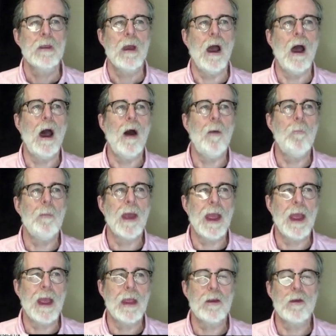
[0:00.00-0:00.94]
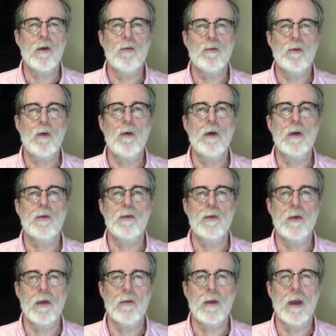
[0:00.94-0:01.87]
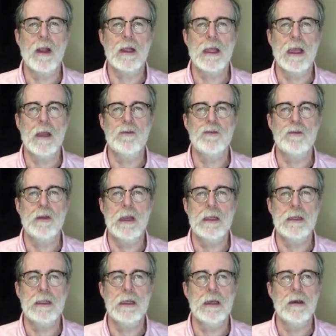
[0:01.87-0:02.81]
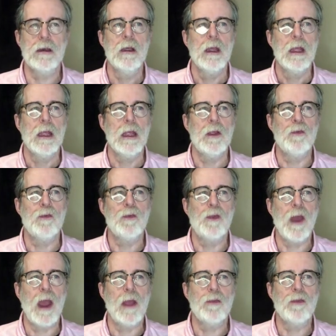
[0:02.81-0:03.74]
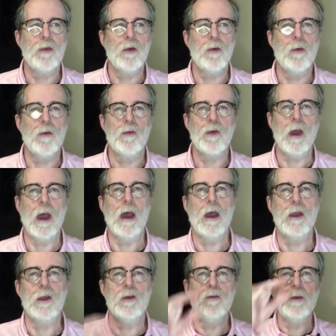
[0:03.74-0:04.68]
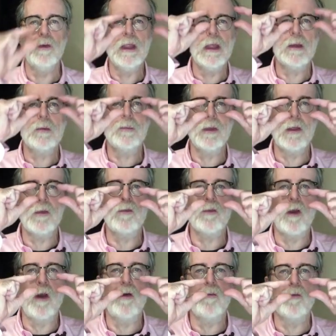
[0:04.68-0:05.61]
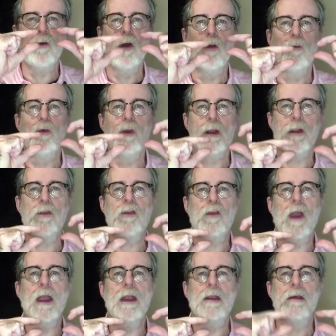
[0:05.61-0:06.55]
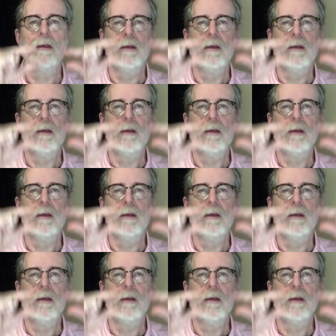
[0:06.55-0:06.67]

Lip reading: And of course, the other allocation idea is that there's a unique piece of real estate,